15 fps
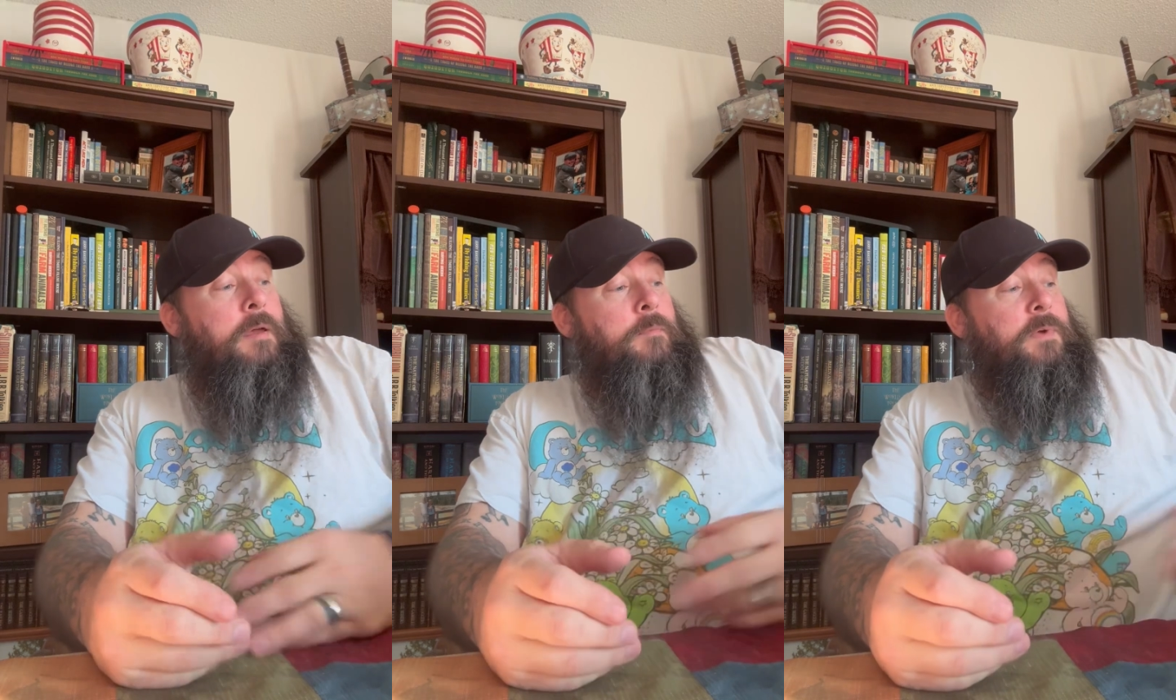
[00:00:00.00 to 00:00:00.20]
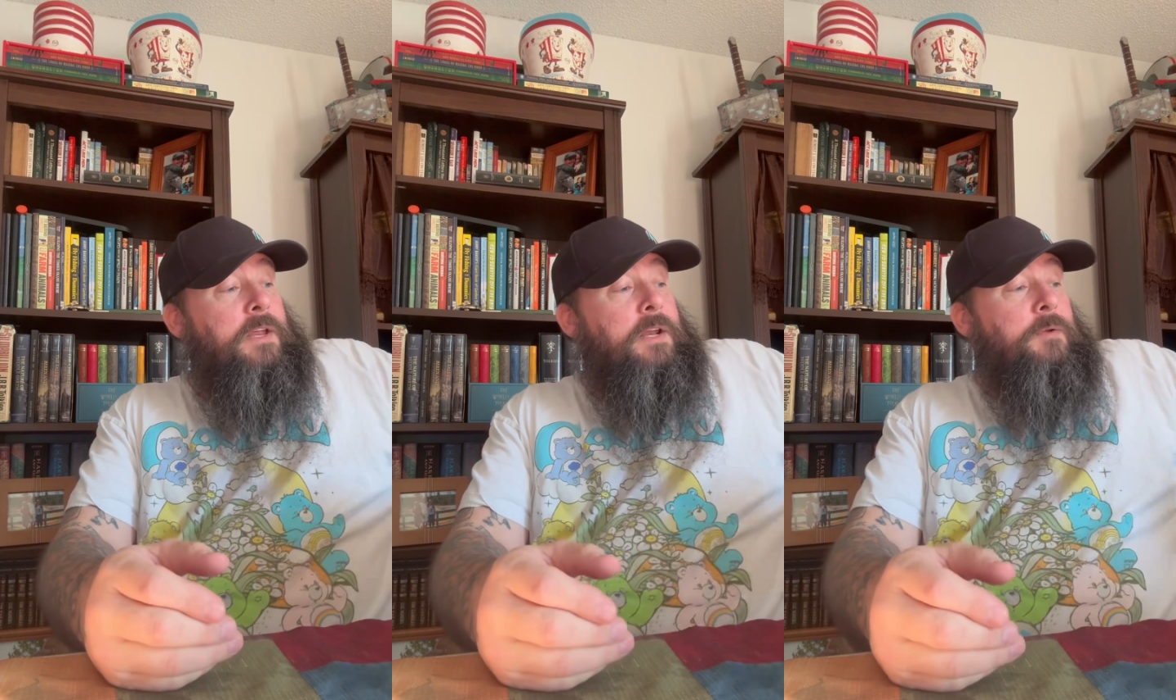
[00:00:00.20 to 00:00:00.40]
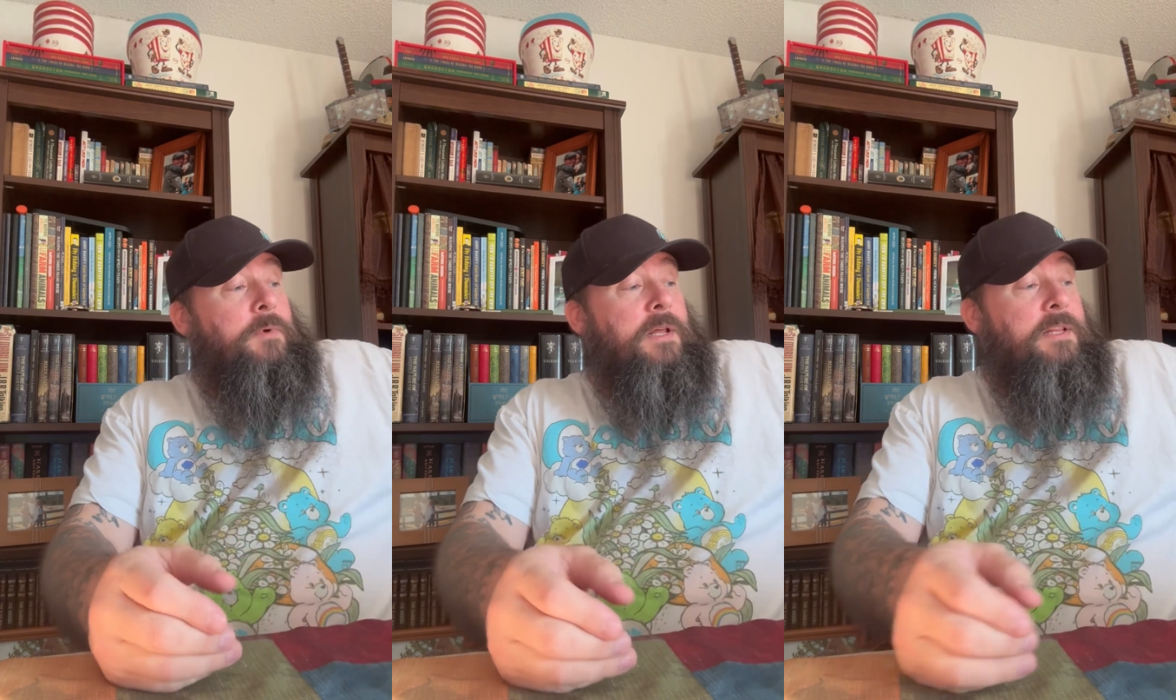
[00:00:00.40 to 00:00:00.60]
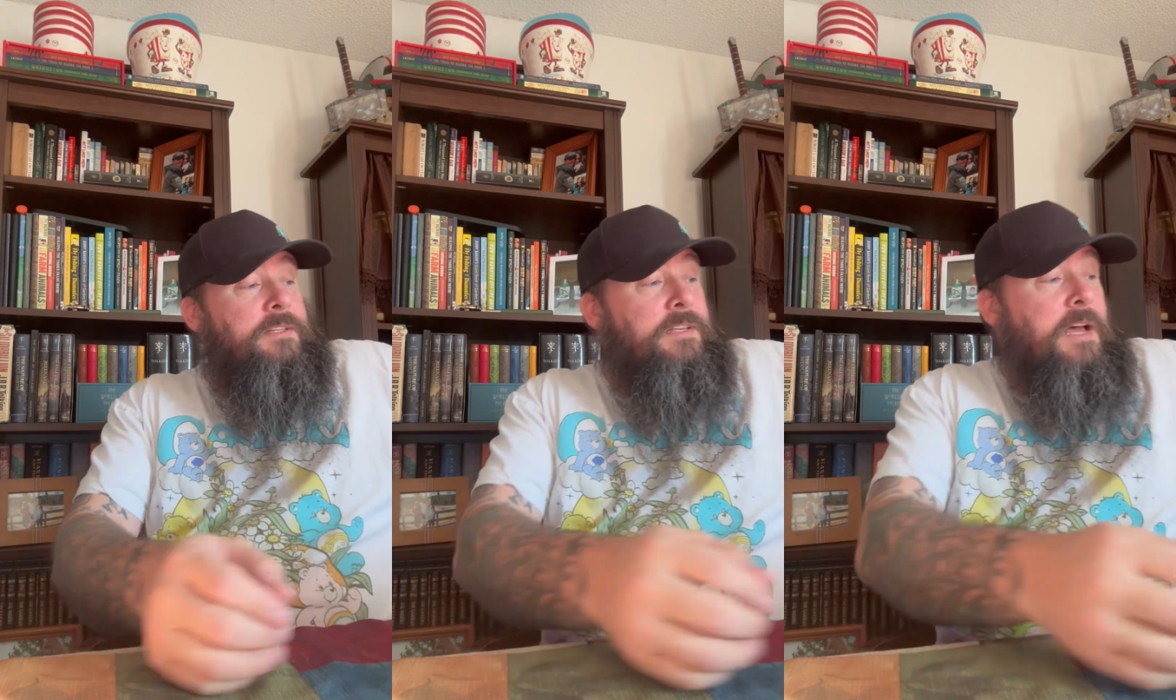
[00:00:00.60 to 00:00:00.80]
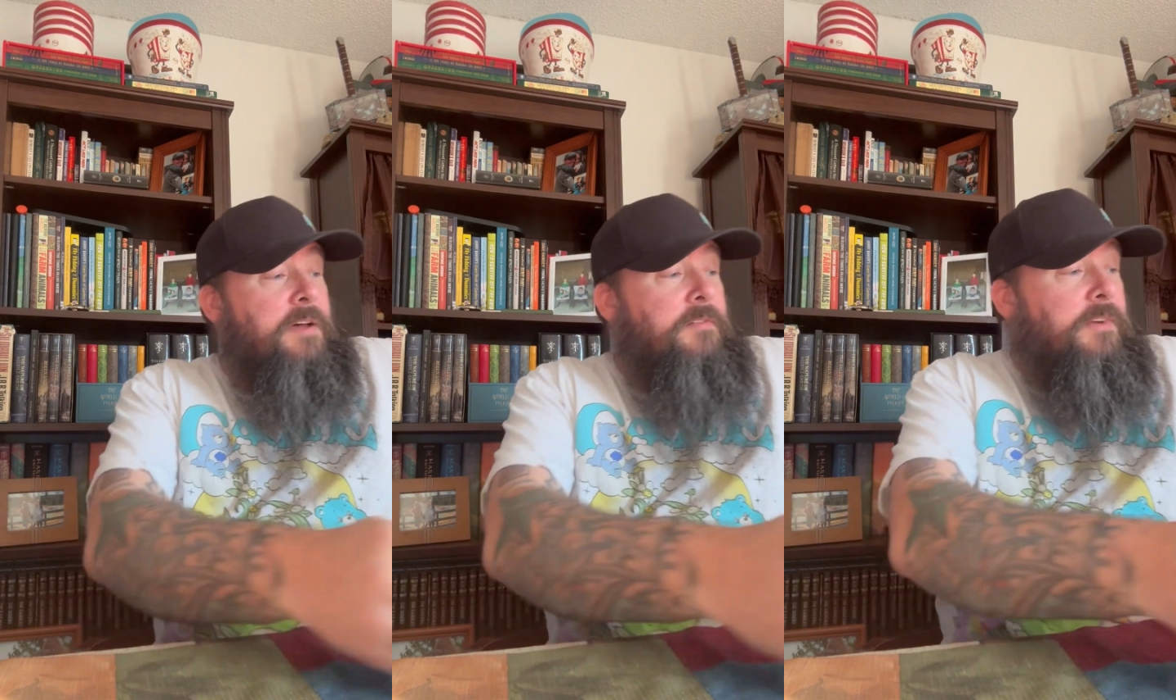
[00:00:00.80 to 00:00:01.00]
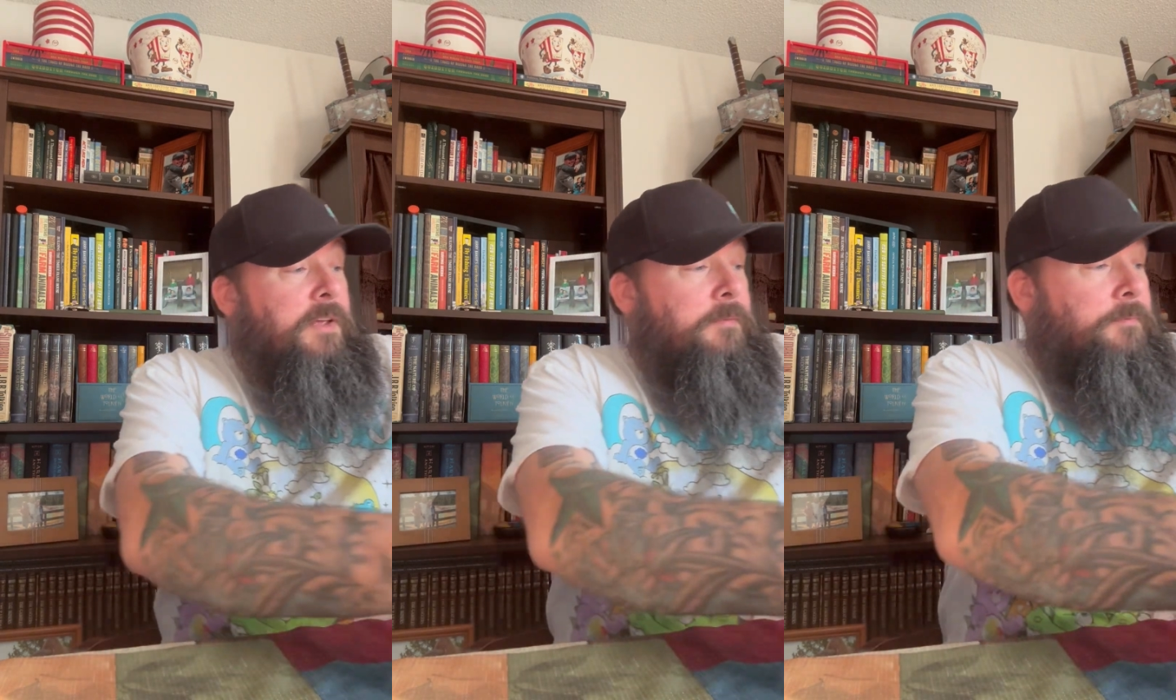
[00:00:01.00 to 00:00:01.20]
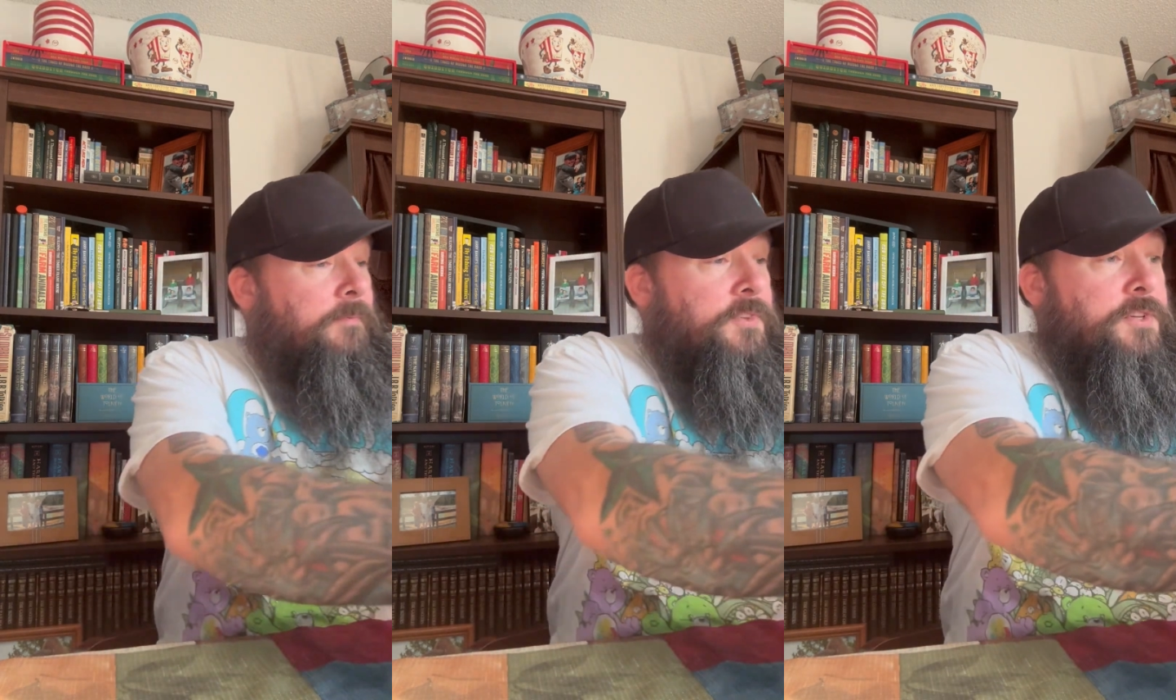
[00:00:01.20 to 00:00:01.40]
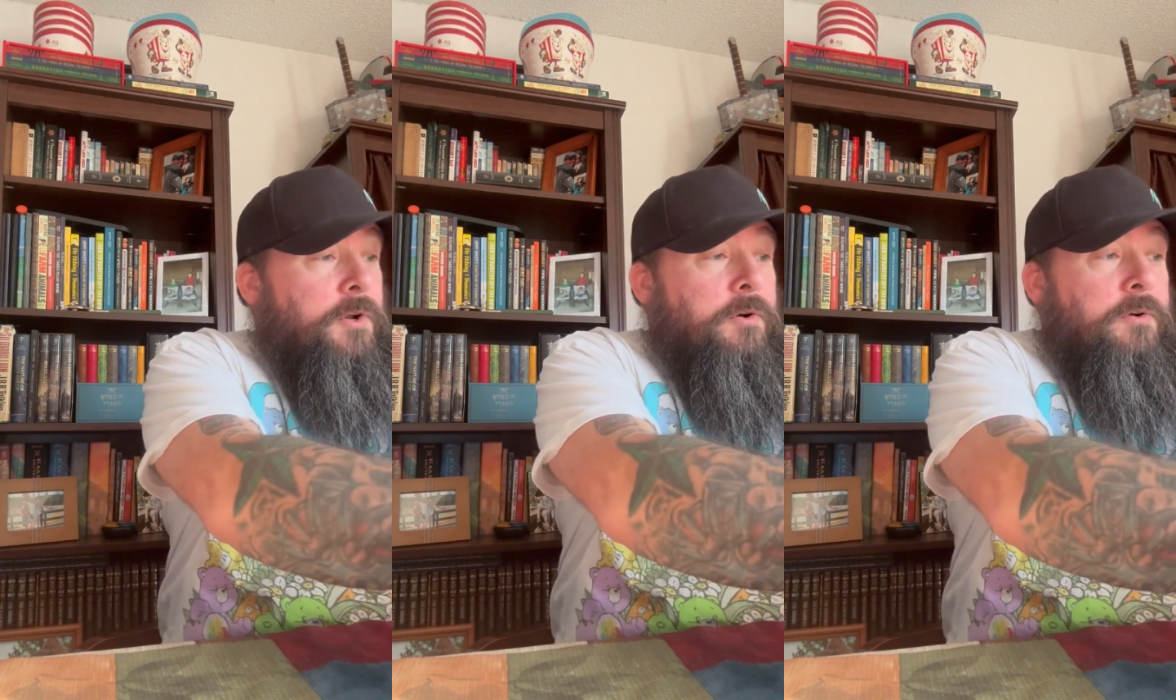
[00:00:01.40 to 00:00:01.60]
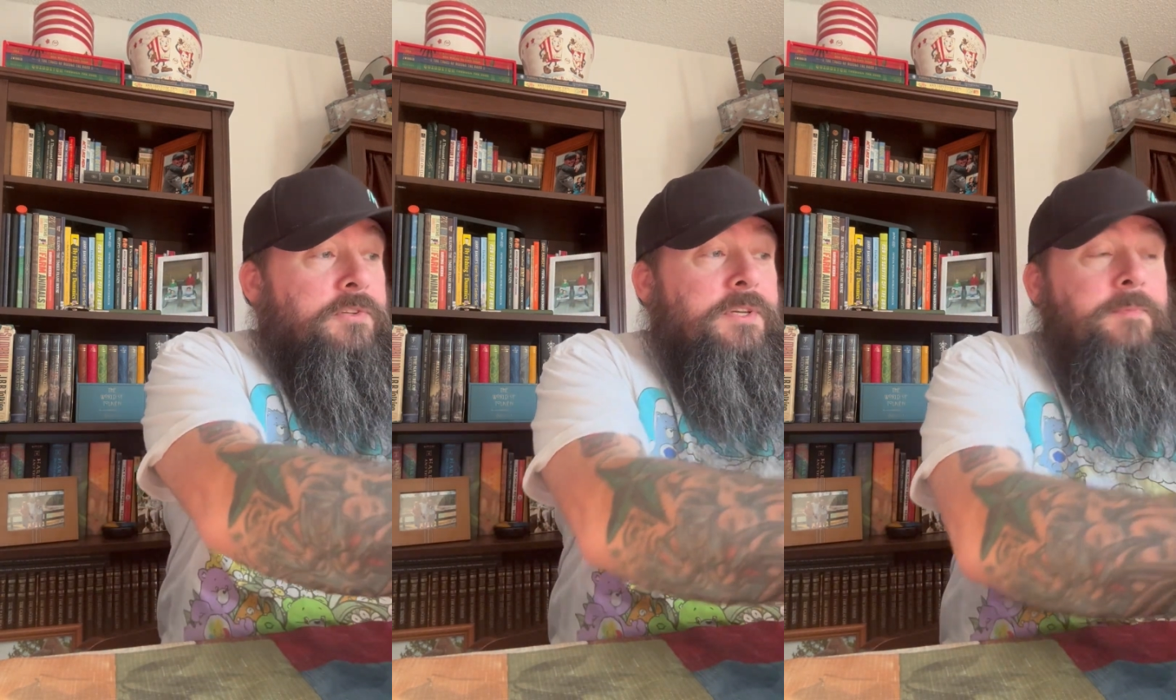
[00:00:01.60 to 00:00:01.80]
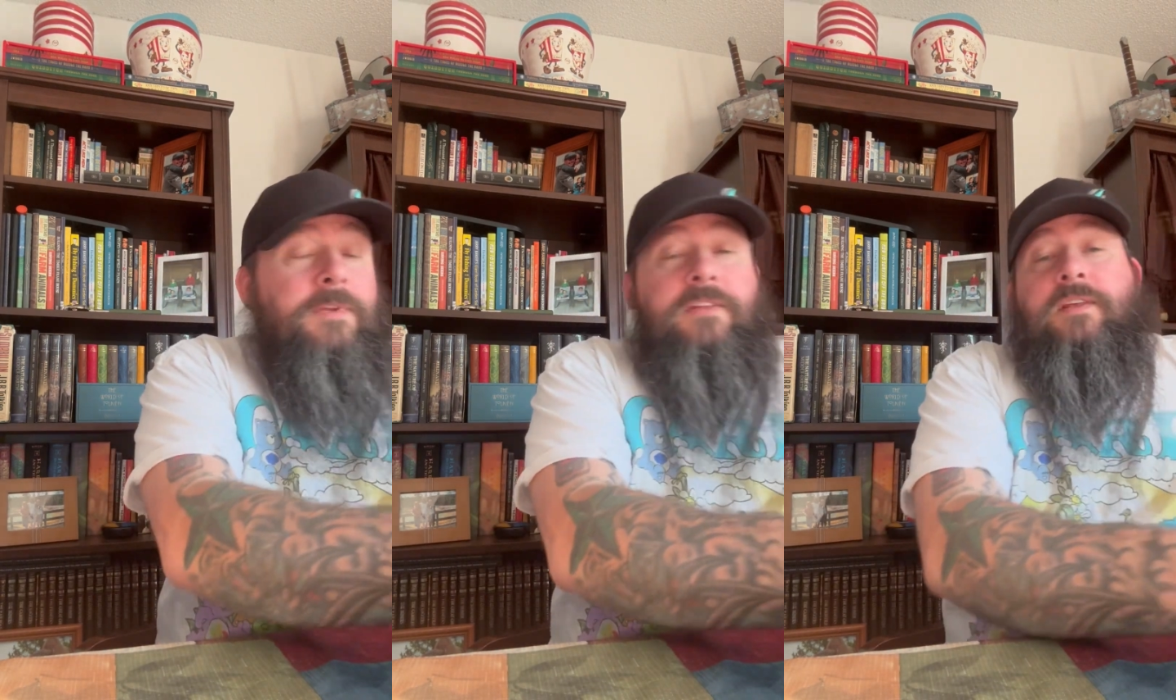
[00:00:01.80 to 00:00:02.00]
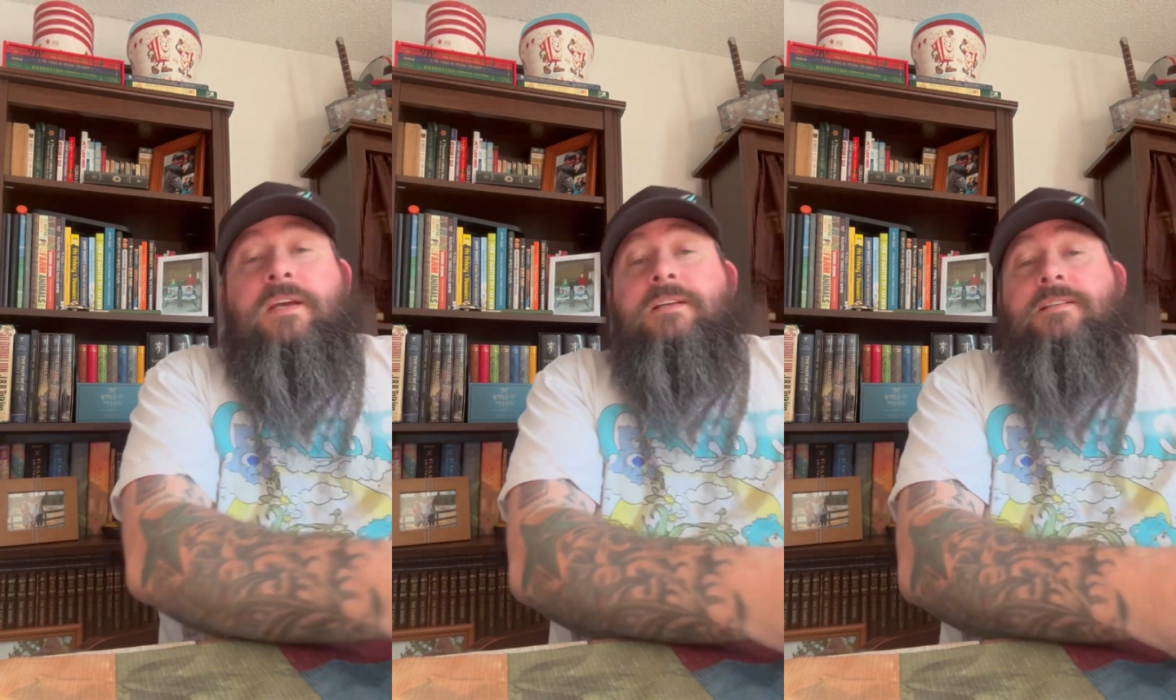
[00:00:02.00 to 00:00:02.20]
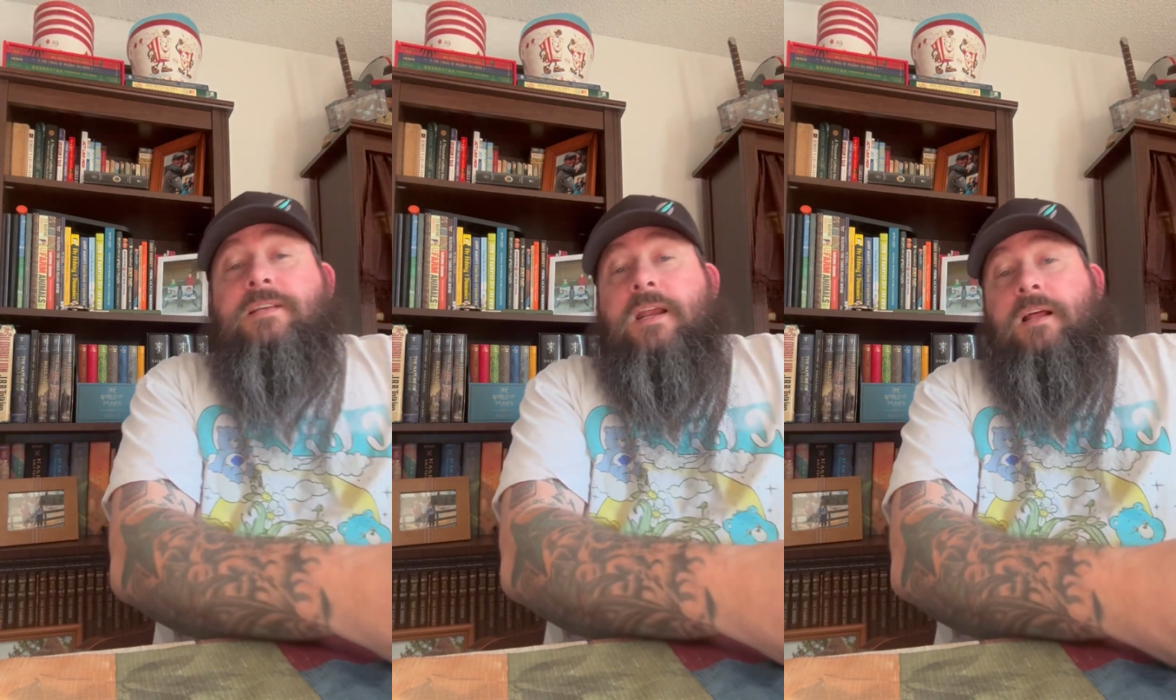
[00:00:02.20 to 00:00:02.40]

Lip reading: But anyway, let's dive in. So some of the things that I